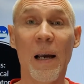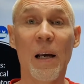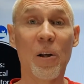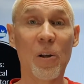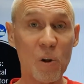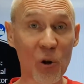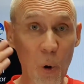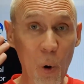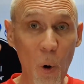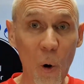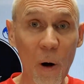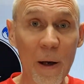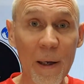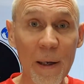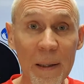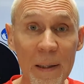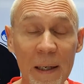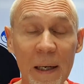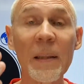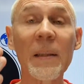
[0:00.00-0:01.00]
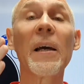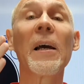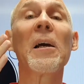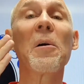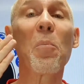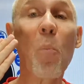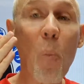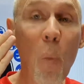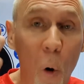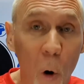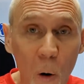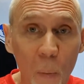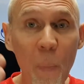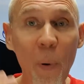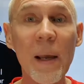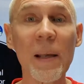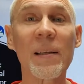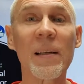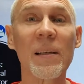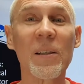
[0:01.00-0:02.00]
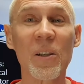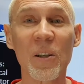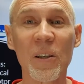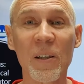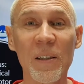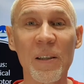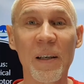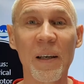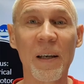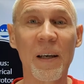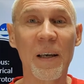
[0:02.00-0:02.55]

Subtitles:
so it can take more passengers.